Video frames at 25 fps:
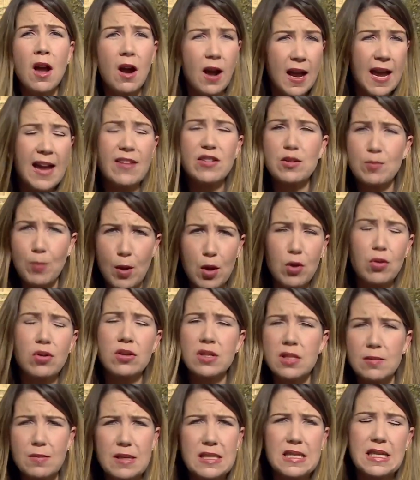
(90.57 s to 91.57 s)
I have
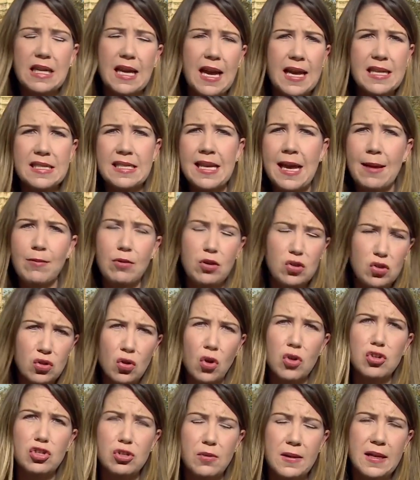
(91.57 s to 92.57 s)
spoken to Mr. Kassam, who's
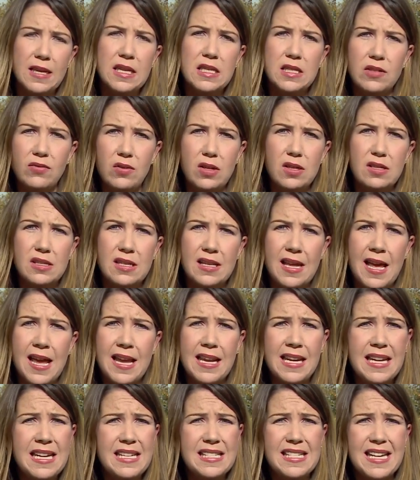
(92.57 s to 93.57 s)
not doing interviews
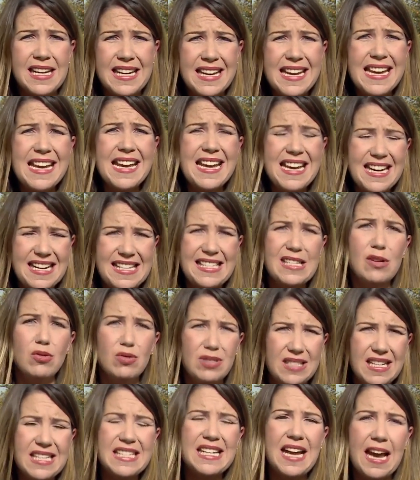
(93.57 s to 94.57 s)
today, and he said he still
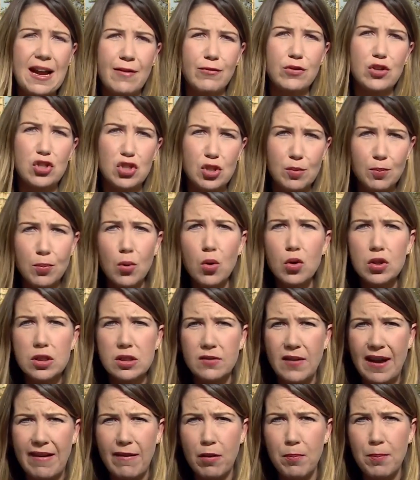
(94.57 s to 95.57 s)
did have the support
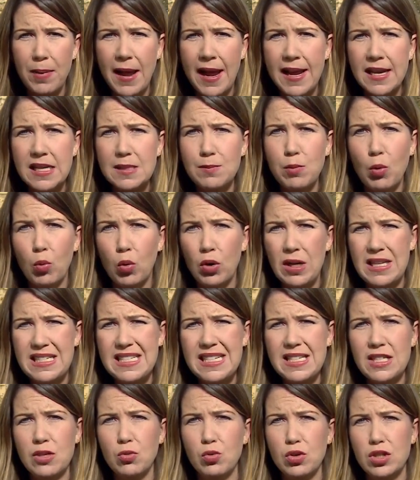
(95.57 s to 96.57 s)
of Aaron Banks, but what he
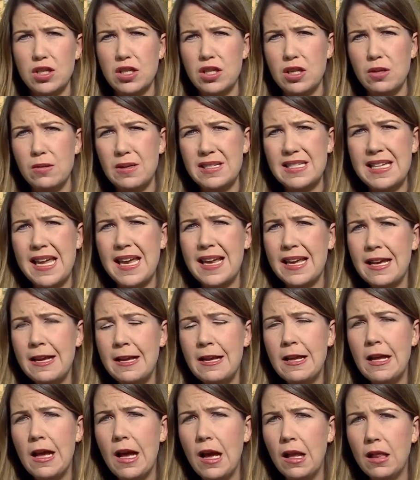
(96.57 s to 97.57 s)
didn't want to do is take
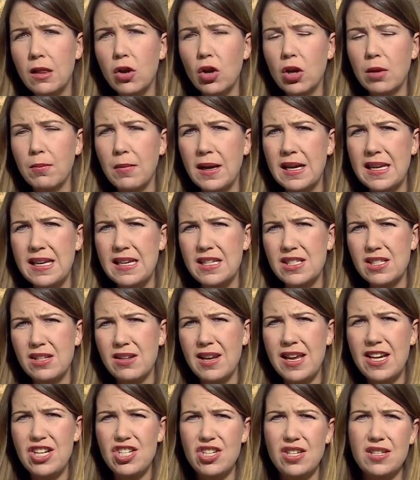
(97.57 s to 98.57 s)
a lot of money in
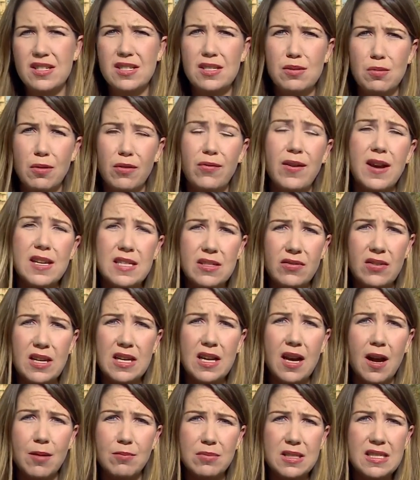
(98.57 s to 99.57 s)
donations to effectively
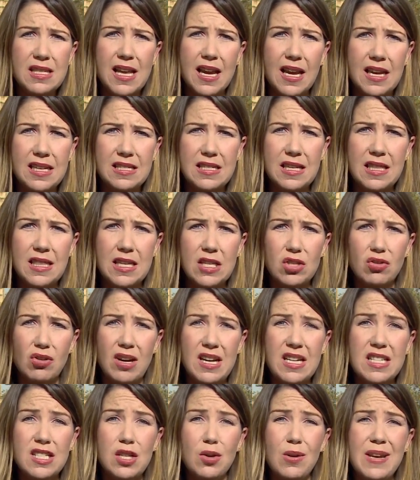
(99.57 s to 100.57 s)
come second in this
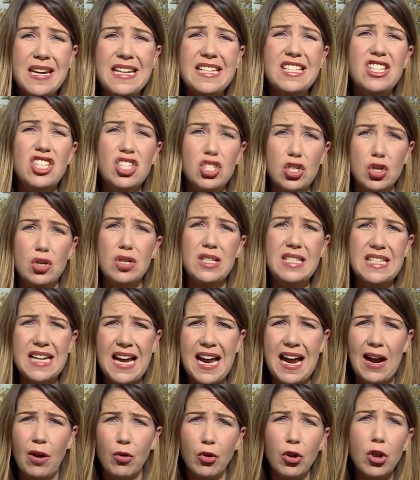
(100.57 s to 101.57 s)
race, so he stood
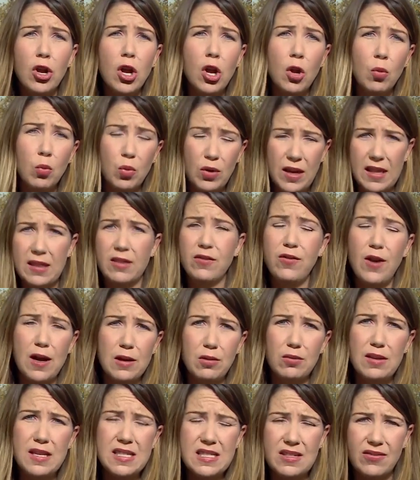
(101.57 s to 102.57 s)
down. We'll get the
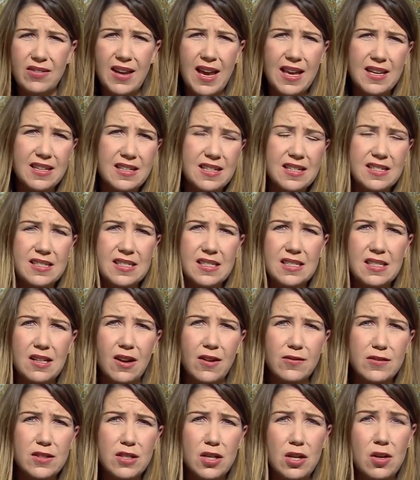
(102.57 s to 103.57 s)
final list of candidates this
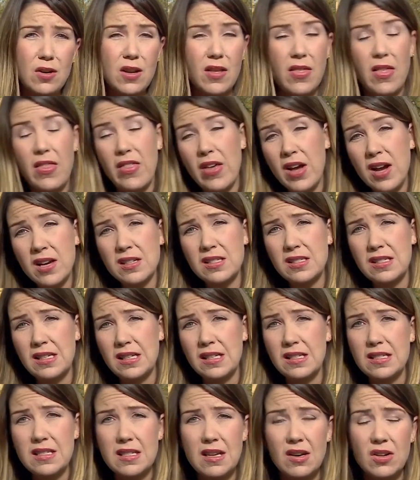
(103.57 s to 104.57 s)
afternoon, and then the
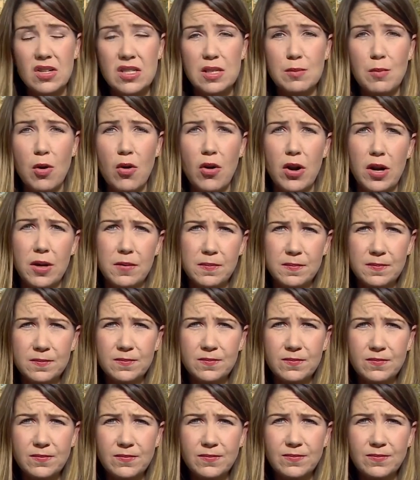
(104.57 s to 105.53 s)
hustings start tomorrow. Right,